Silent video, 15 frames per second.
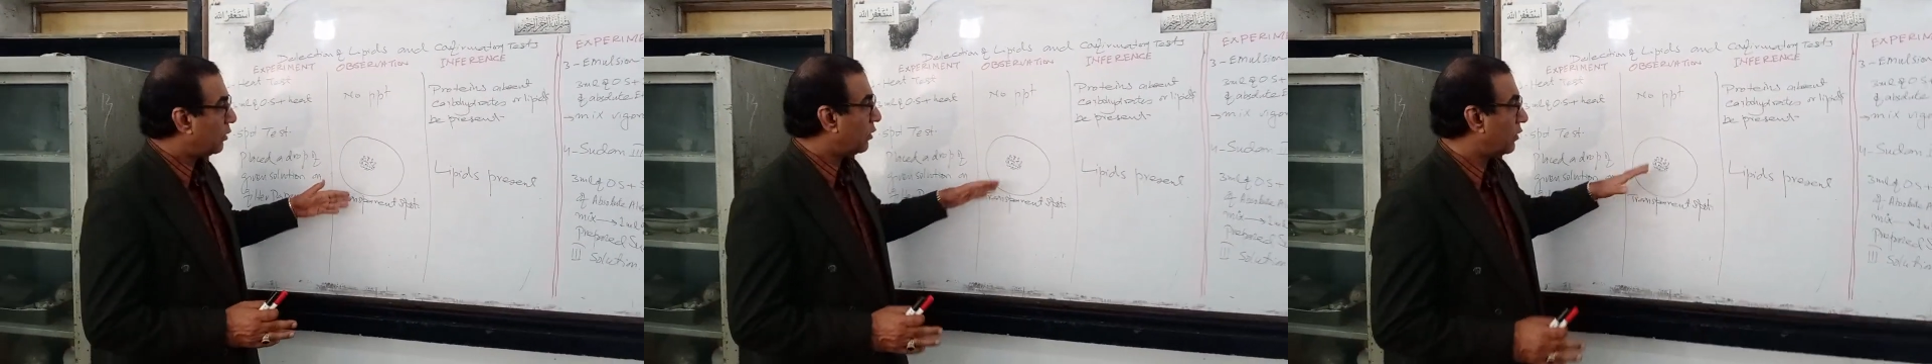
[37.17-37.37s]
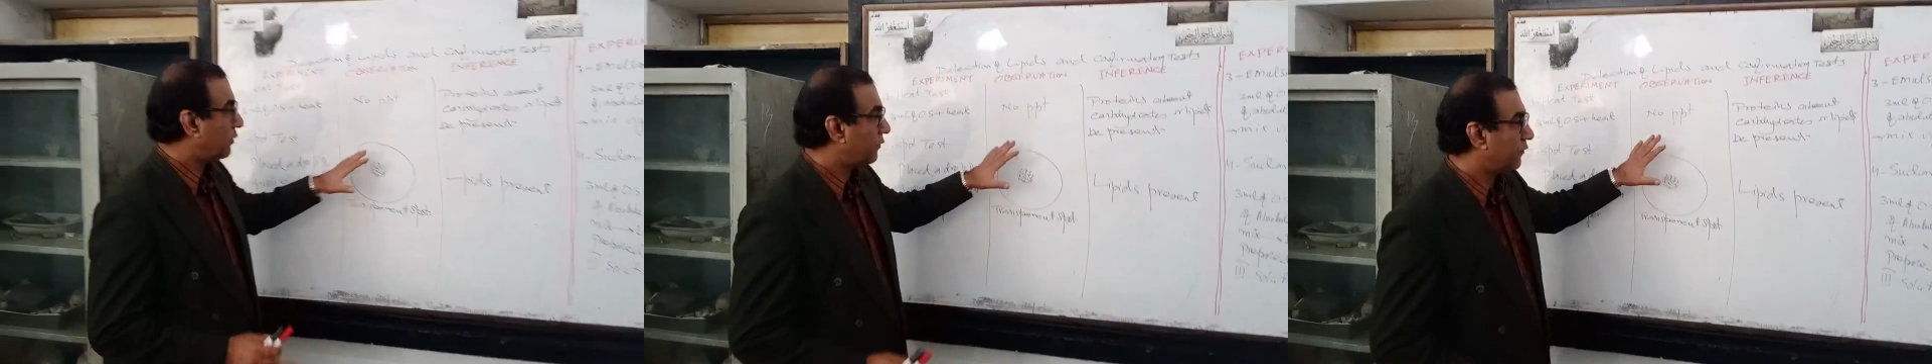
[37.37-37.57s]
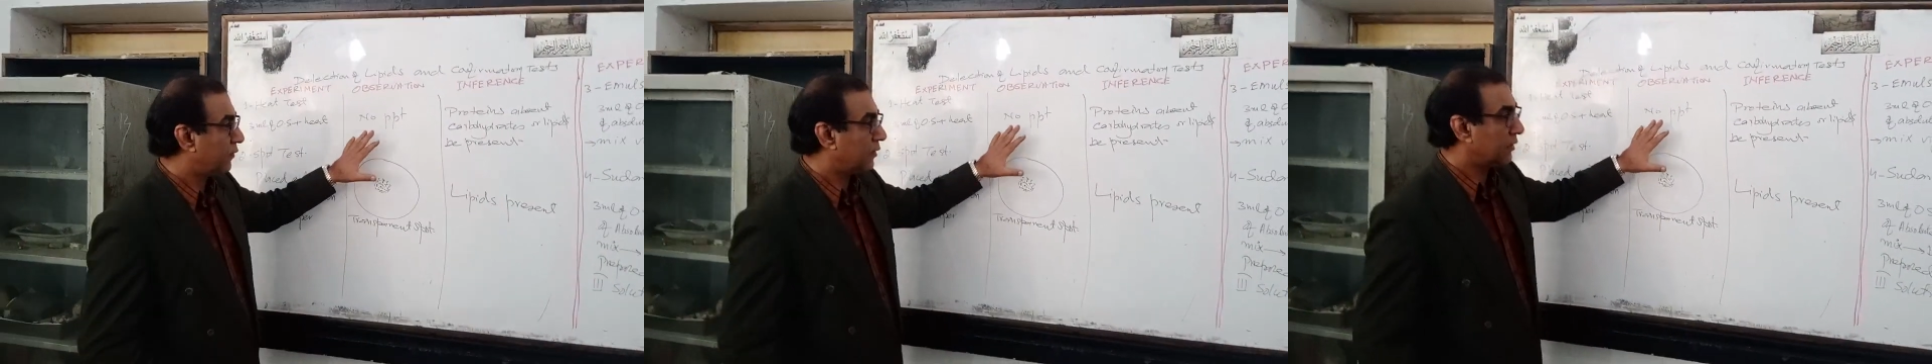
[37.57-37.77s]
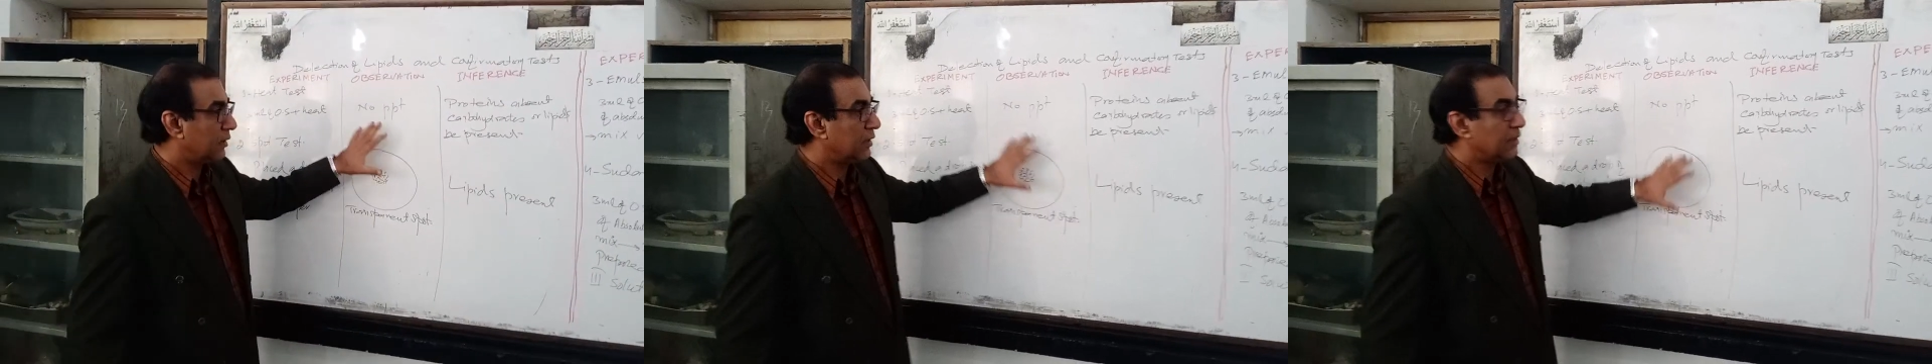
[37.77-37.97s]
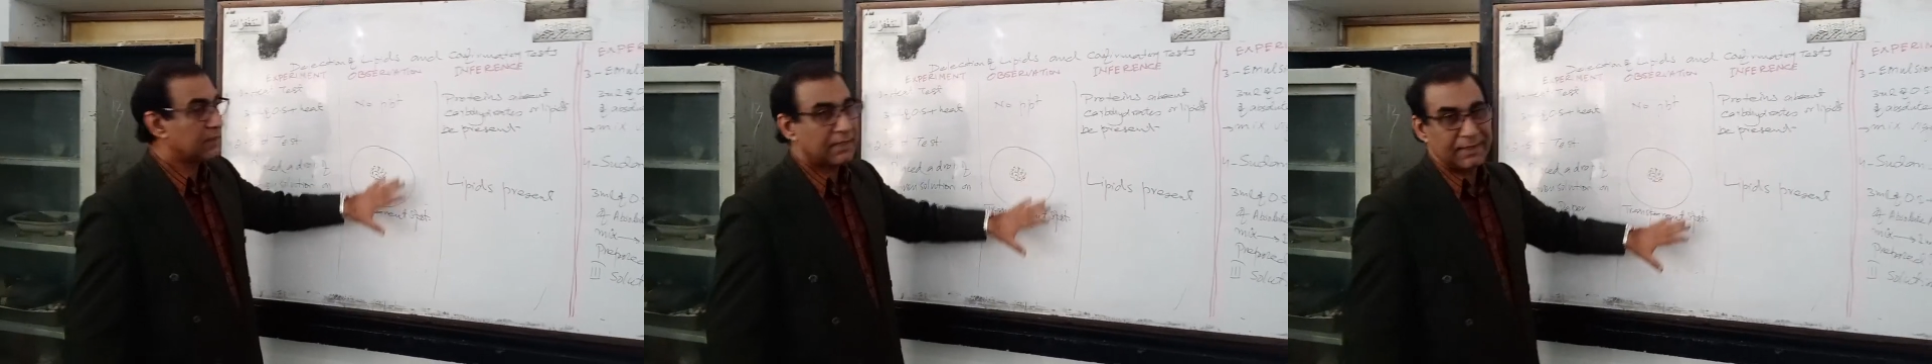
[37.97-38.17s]
of
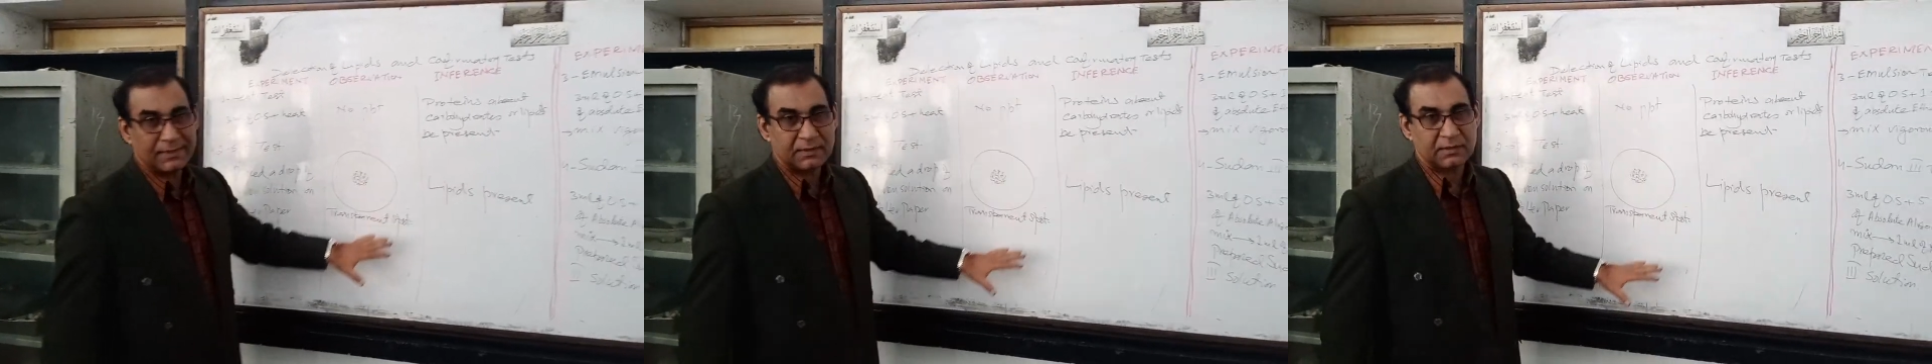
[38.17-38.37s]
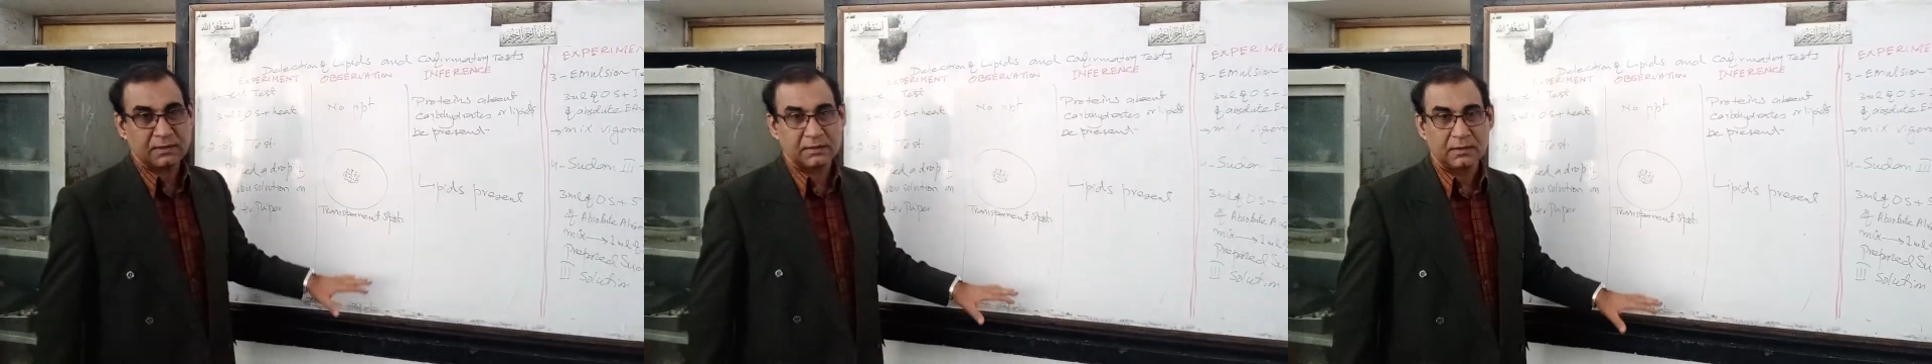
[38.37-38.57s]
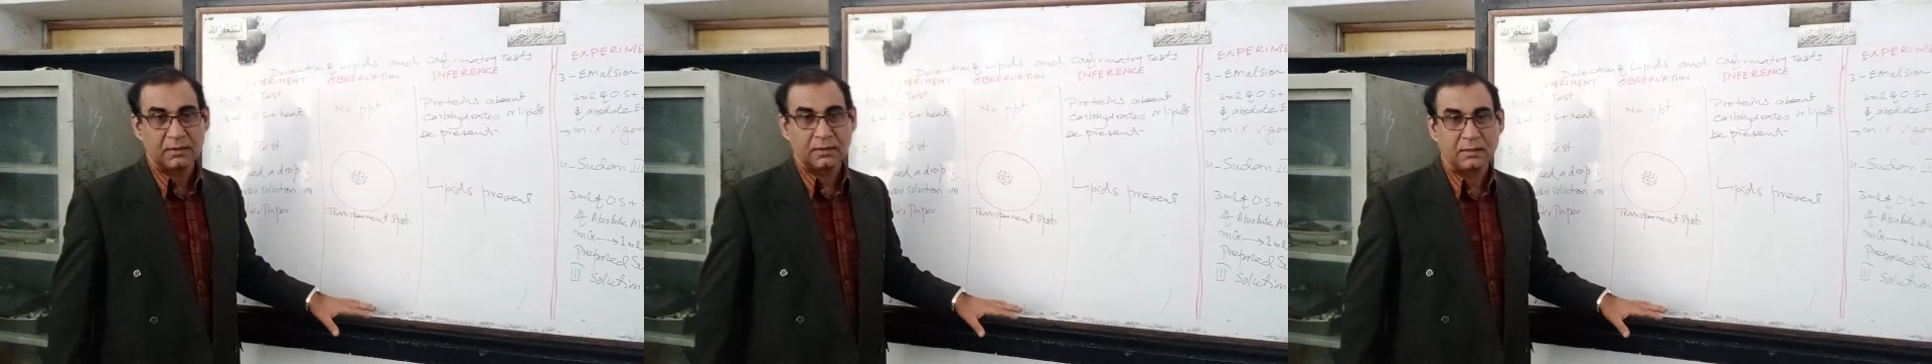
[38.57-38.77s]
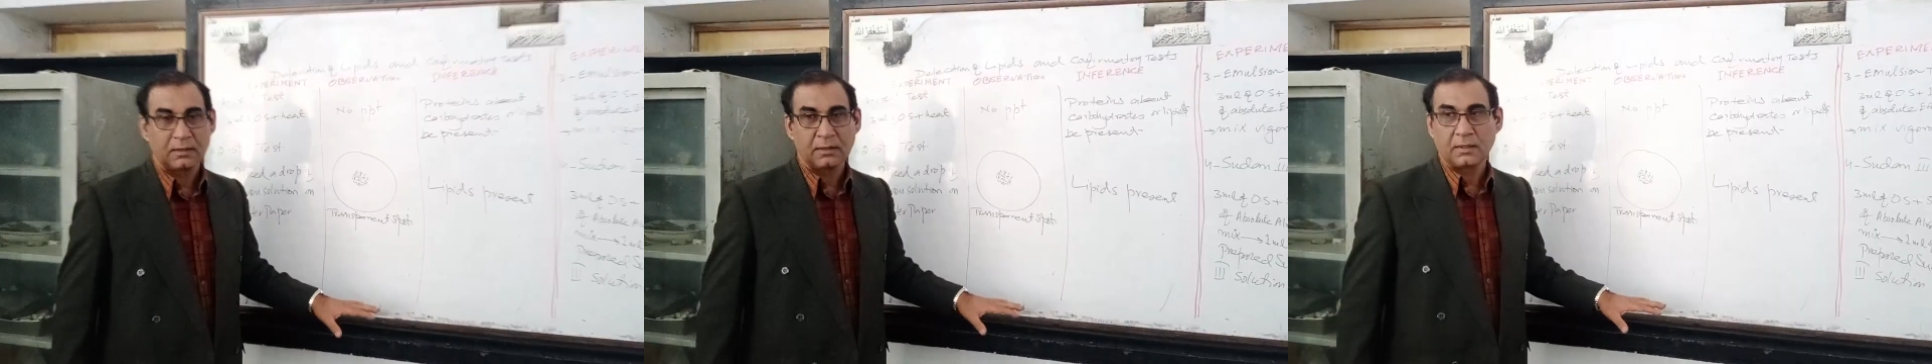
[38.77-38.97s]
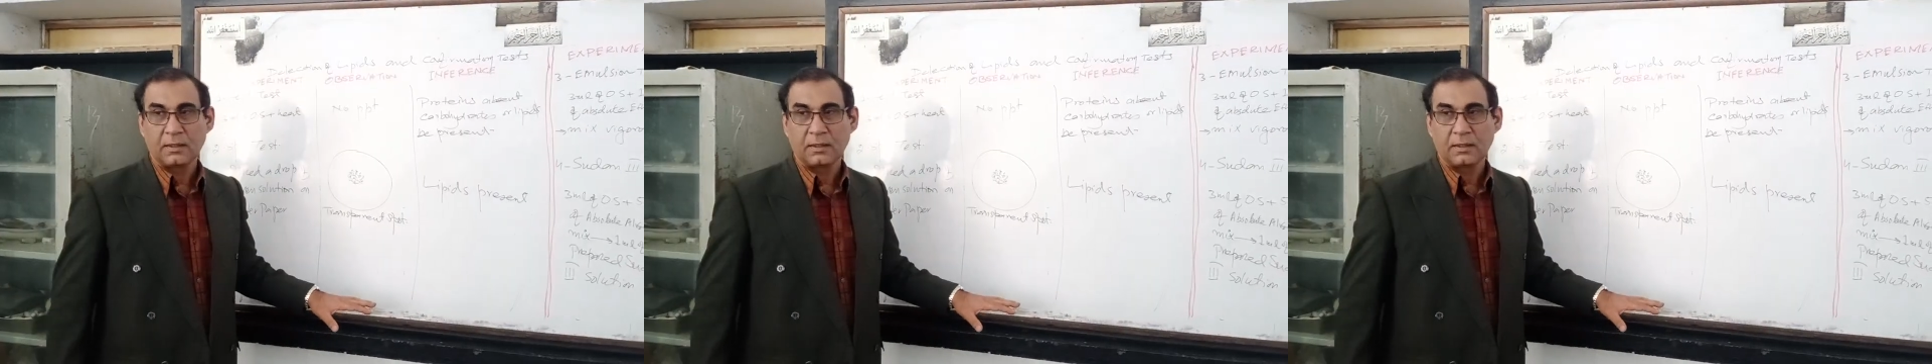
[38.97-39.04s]
these tests,